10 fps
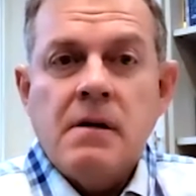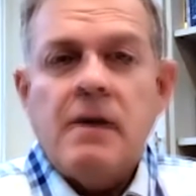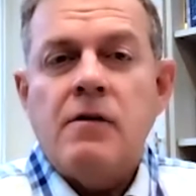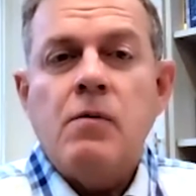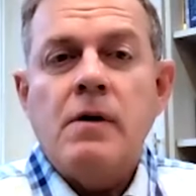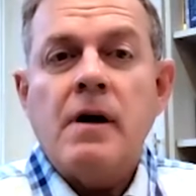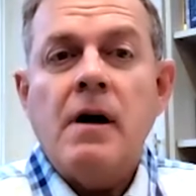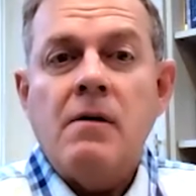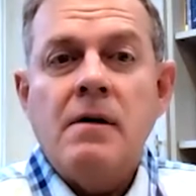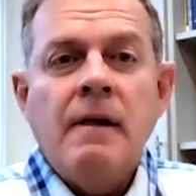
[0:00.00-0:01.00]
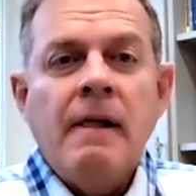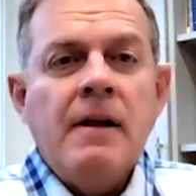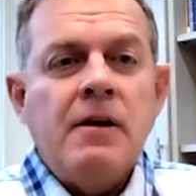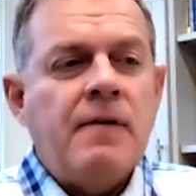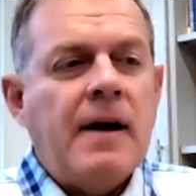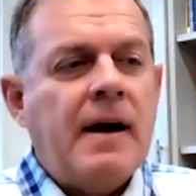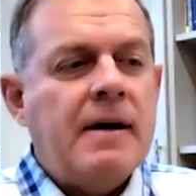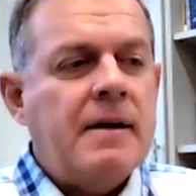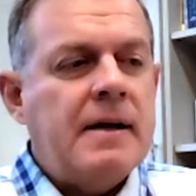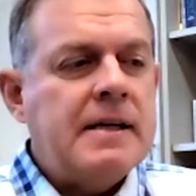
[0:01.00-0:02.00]
I don't know where to go. You've
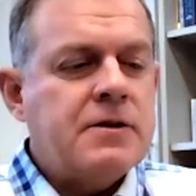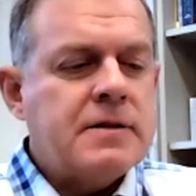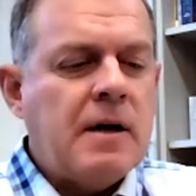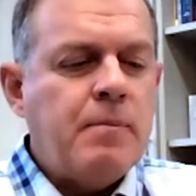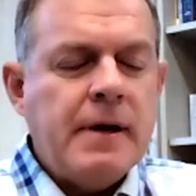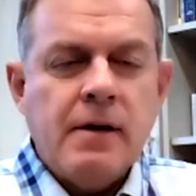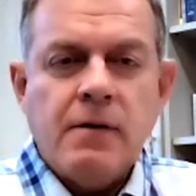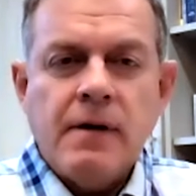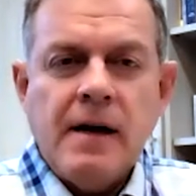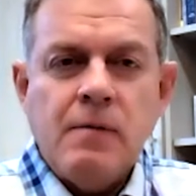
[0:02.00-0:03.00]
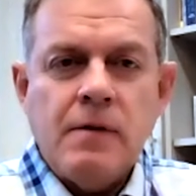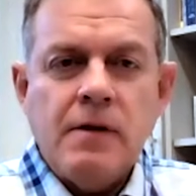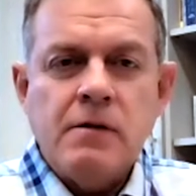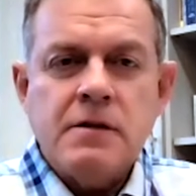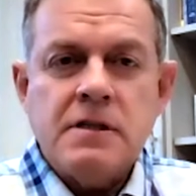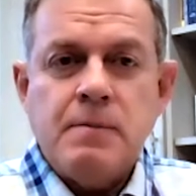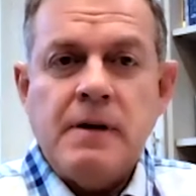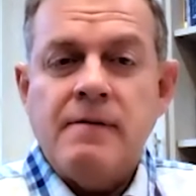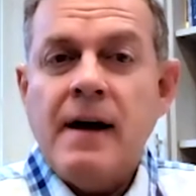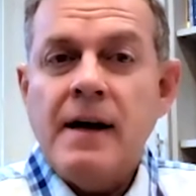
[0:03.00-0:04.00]
had a hysterosalpingogram where the uterus has
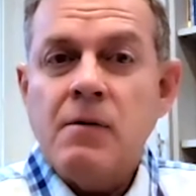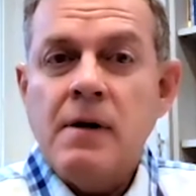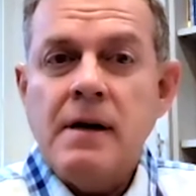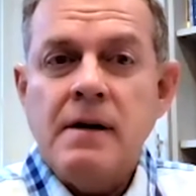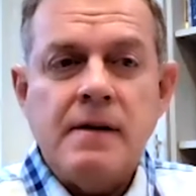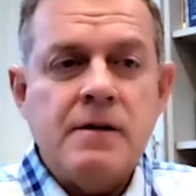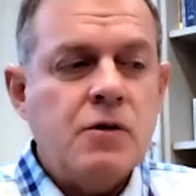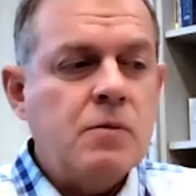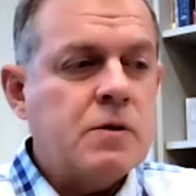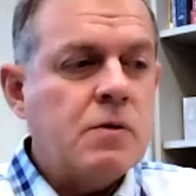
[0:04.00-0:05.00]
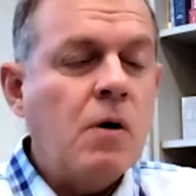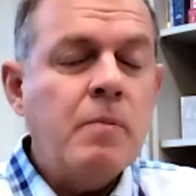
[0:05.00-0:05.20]
been evaluated and the tubes are